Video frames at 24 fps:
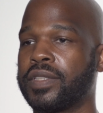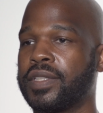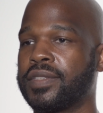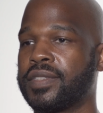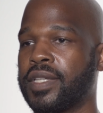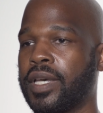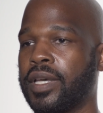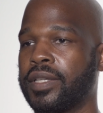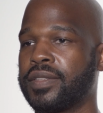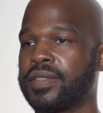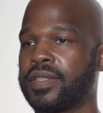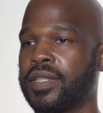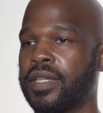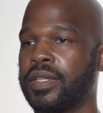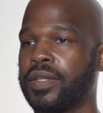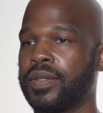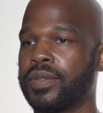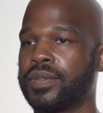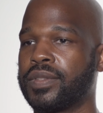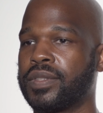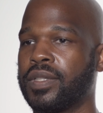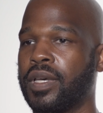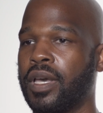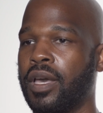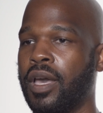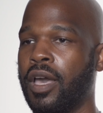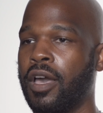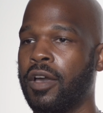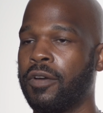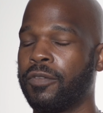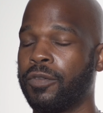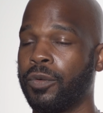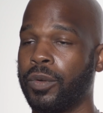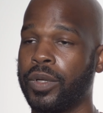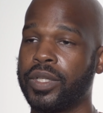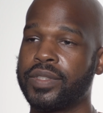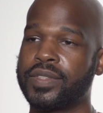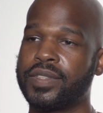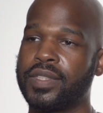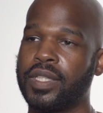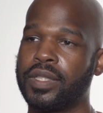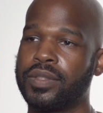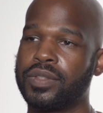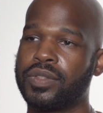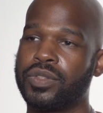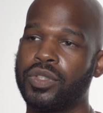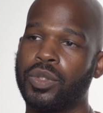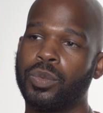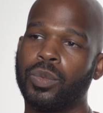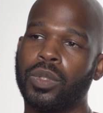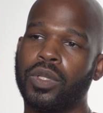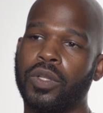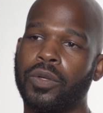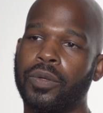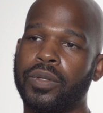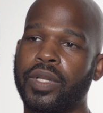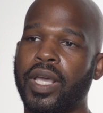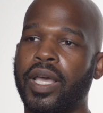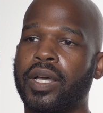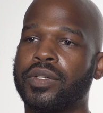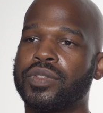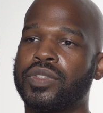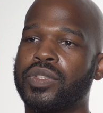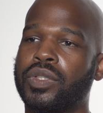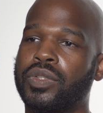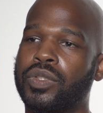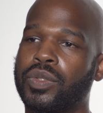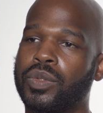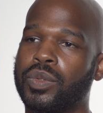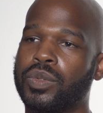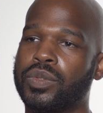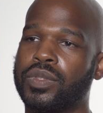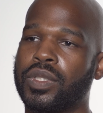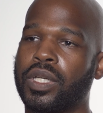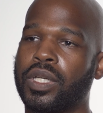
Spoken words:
design skills. For instance, you will learn how to use